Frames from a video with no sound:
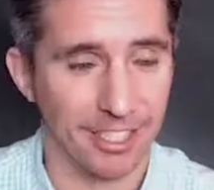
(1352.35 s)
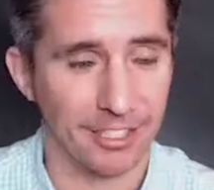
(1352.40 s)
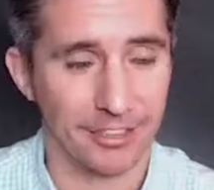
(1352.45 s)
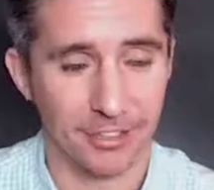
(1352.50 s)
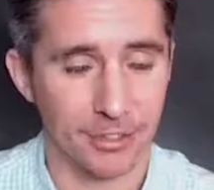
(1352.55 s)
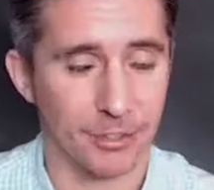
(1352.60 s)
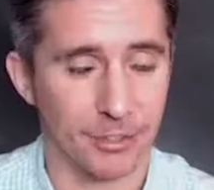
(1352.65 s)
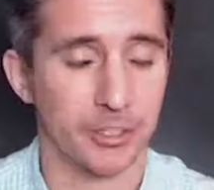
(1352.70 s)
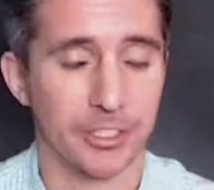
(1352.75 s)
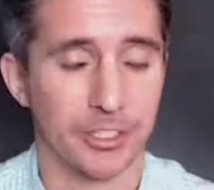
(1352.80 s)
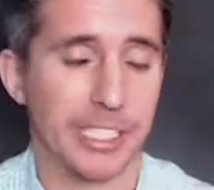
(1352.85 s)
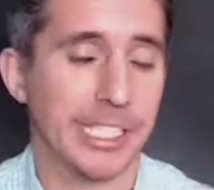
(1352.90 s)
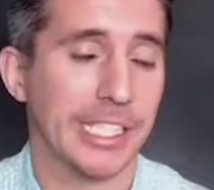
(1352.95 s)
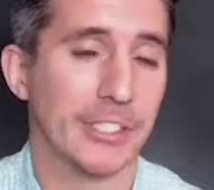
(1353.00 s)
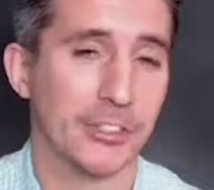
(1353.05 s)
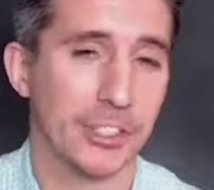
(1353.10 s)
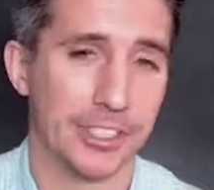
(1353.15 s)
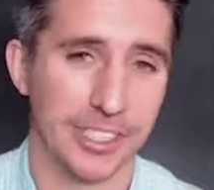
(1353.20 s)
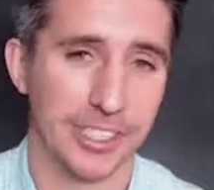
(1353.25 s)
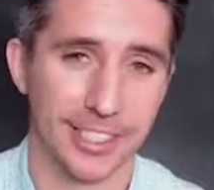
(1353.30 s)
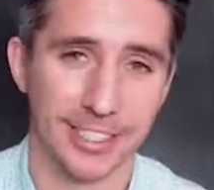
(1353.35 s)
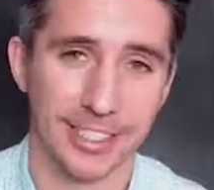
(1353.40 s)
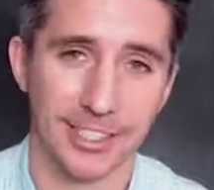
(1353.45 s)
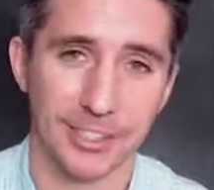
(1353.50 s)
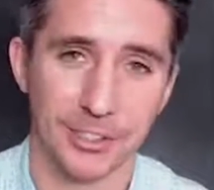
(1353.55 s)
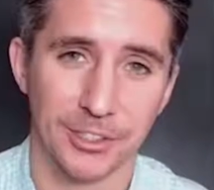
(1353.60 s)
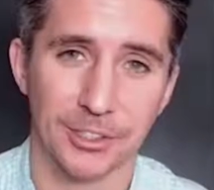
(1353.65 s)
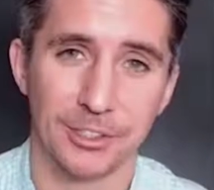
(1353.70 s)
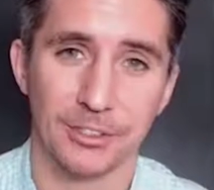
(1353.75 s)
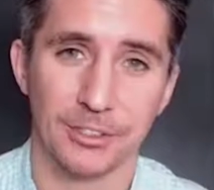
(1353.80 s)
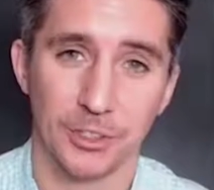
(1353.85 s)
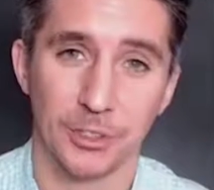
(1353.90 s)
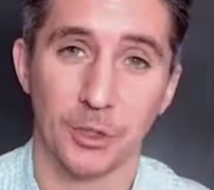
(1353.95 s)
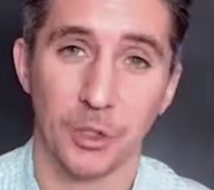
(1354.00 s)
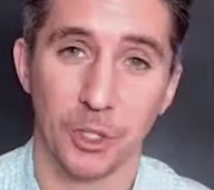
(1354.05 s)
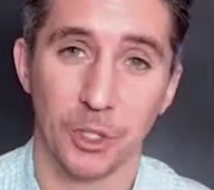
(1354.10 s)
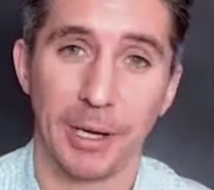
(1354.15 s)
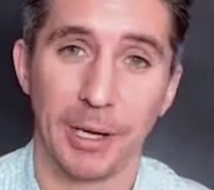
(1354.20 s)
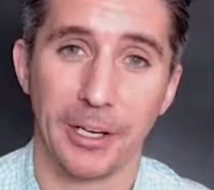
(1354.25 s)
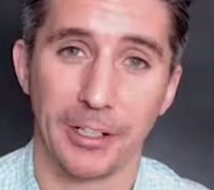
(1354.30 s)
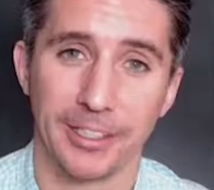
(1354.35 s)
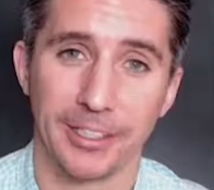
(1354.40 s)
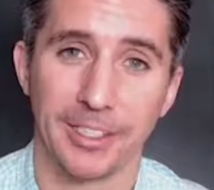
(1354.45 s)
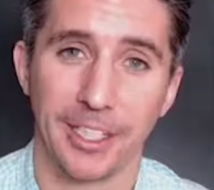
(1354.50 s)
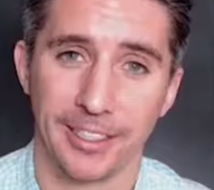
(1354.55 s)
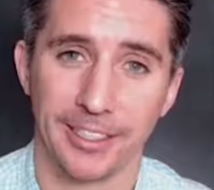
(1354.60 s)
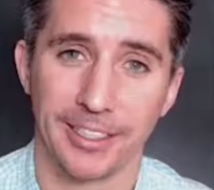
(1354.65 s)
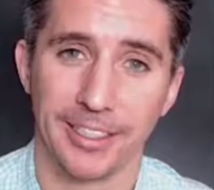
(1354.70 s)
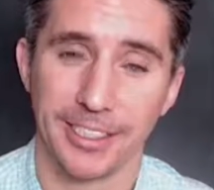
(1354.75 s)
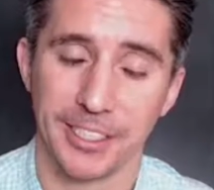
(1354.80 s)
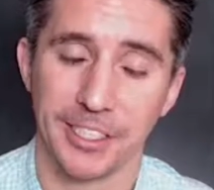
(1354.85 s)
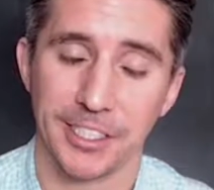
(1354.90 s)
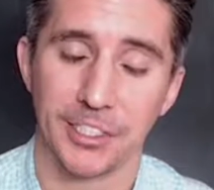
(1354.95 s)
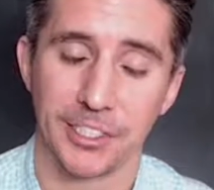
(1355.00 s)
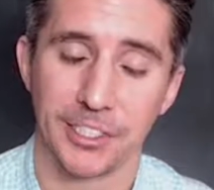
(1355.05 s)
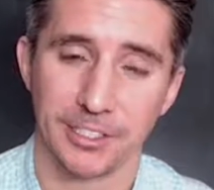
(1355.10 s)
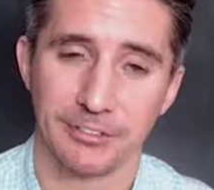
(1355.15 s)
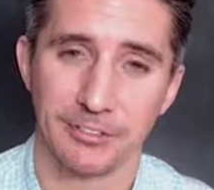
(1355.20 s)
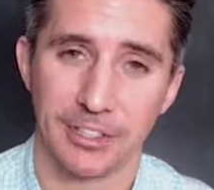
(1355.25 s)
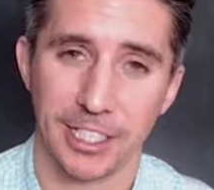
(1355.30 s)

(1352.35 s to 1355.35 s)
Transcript: I just thought it was an interesting thing to, to talk about. It's like it's interesting.